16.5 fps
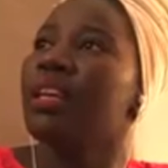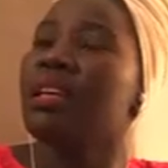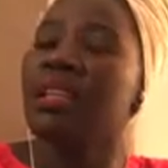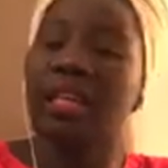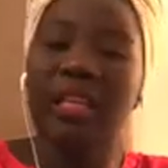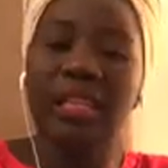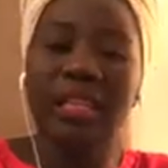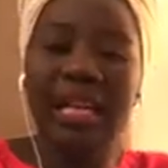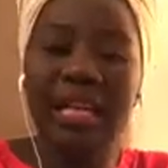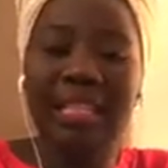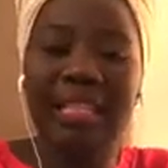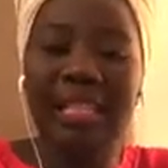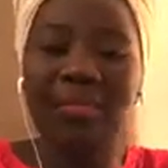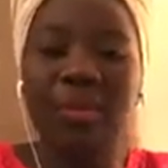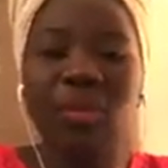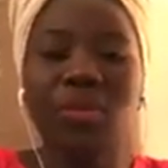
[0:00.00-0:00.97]
like that.
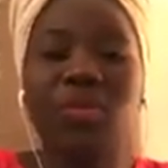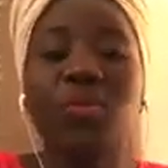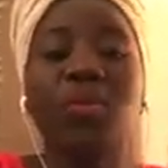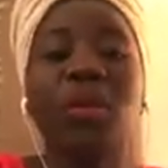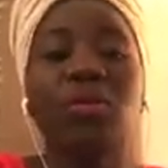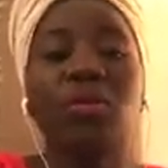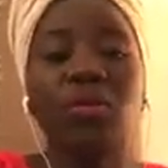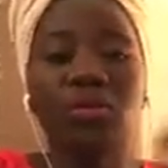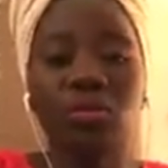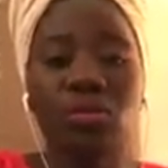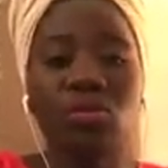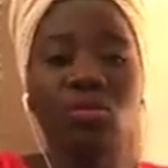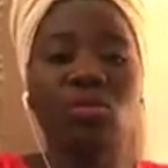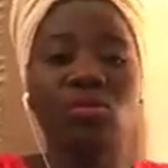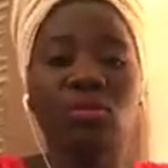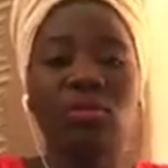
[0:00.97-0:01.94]
Yeah, because we were going to
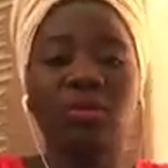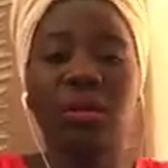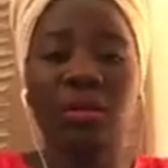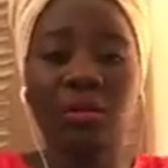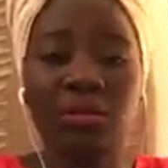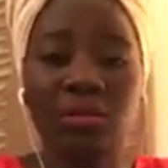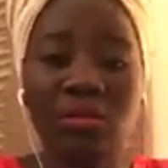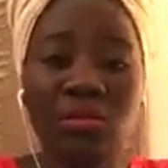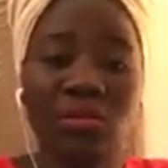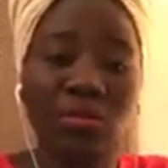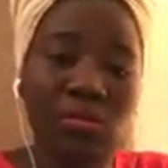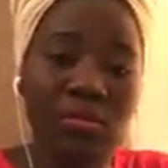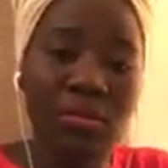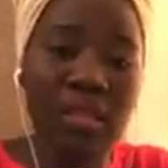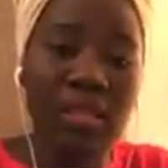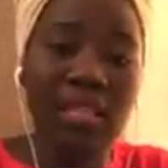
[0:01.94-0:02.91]
school. We
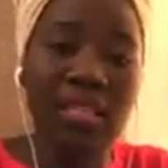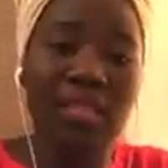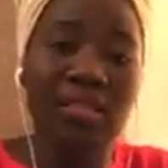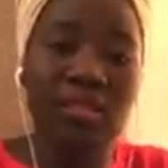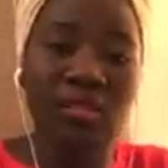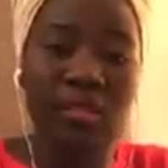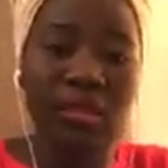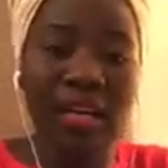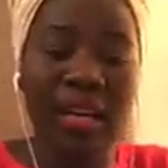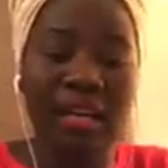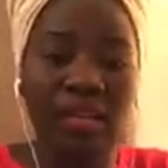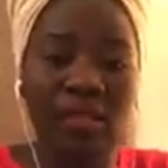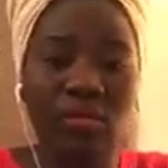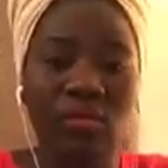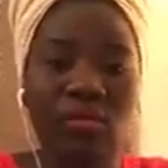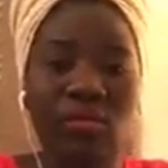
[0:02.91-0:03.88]
were still in junior high
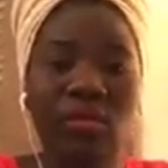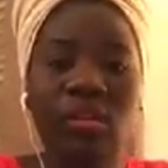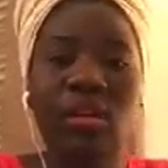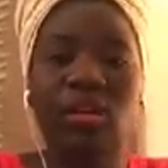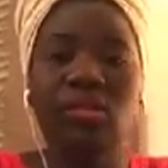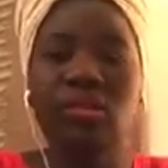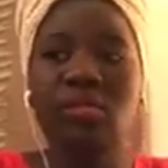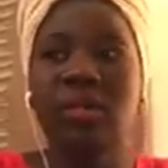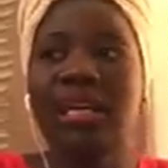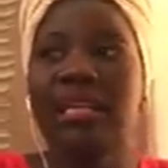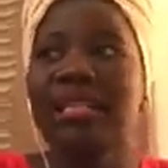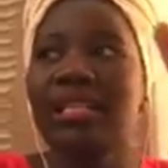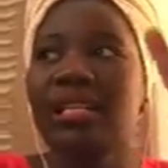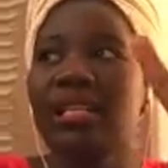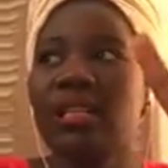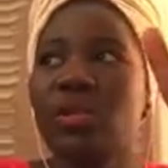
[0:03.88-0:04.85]
school. So we had
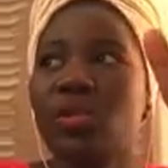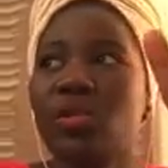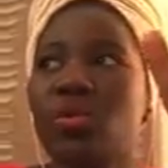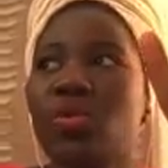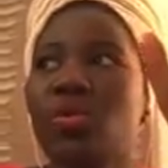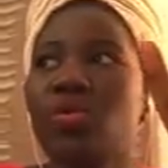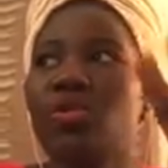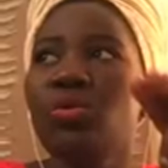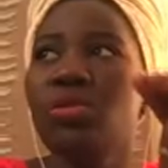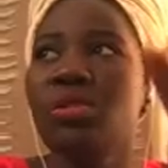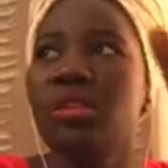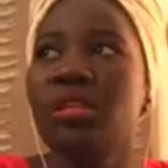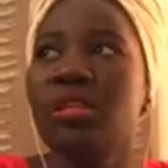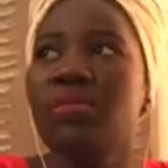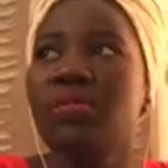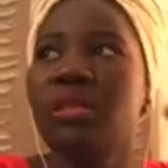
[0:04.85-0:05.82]
like 2
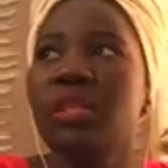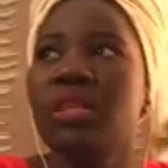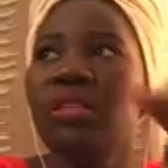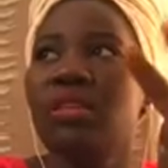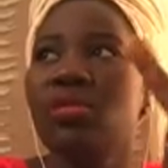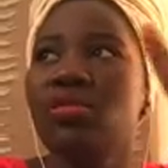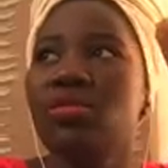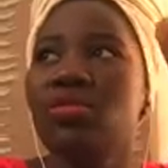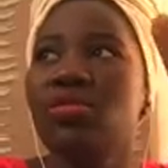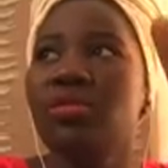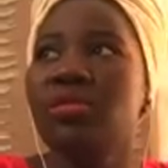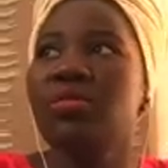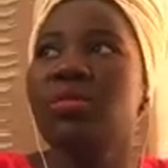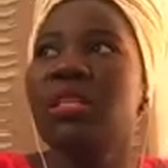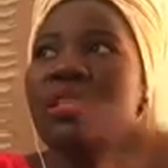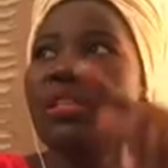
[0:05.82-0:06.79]
trips, I think 2
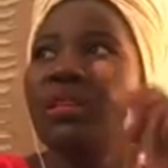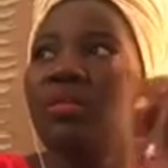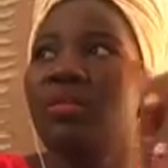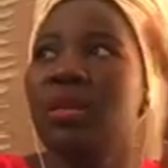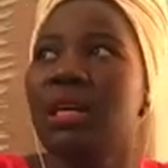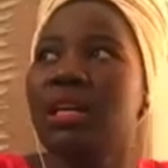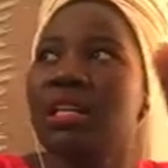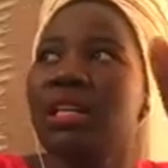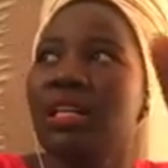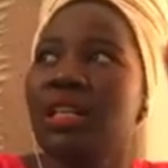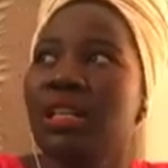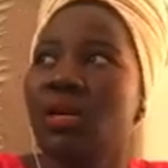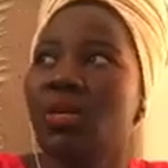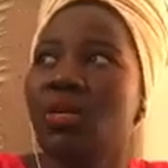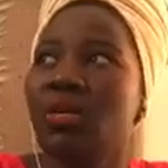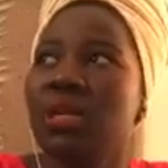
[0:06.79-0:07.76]
trips, and then we had in
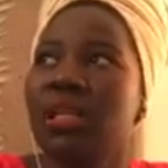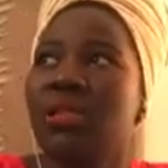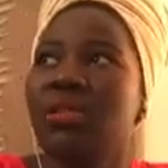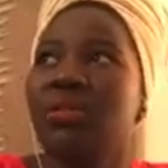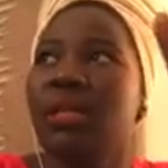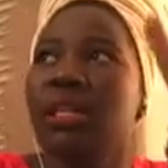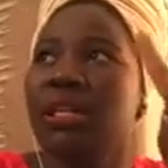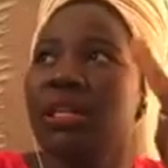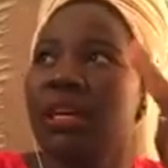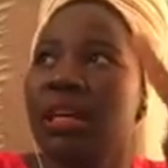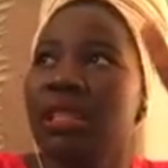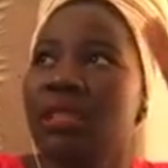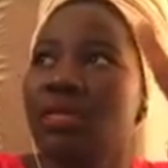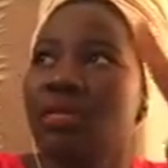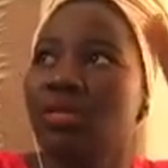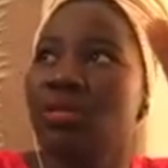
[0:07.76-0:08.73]
college we had
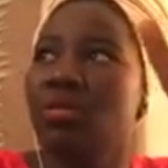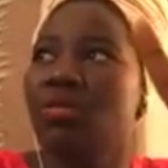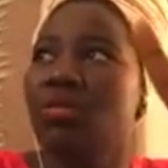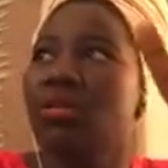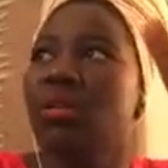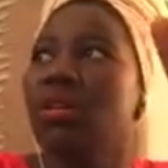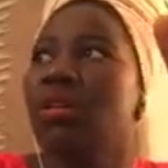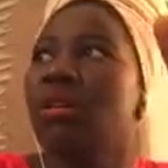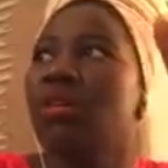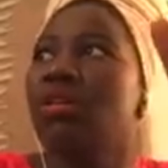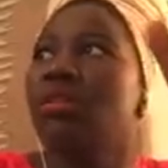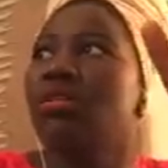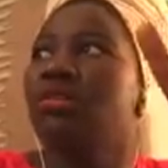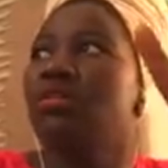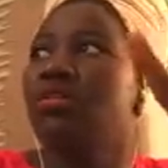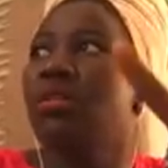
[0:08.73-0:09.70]
other 2
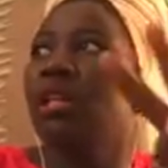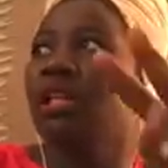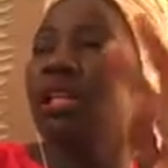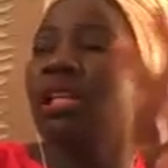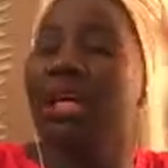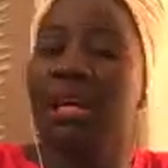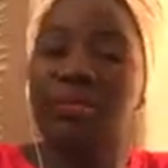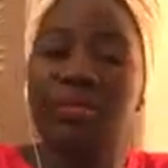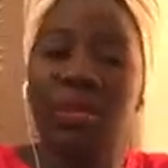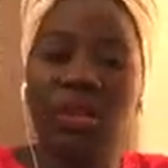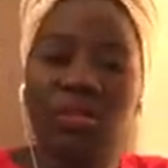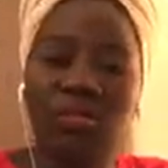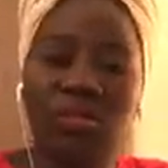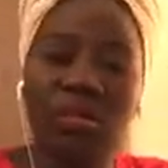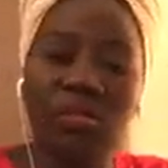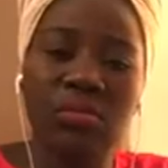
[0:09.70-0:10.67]
like camping
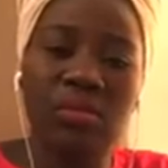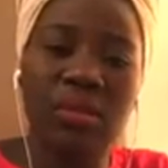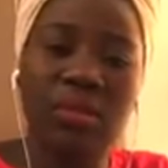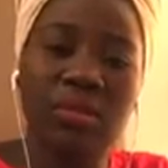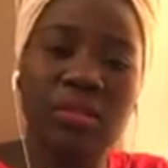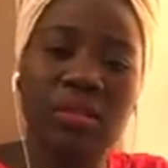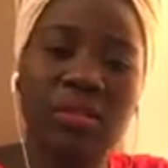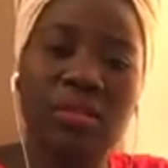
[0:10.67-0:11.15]
trips.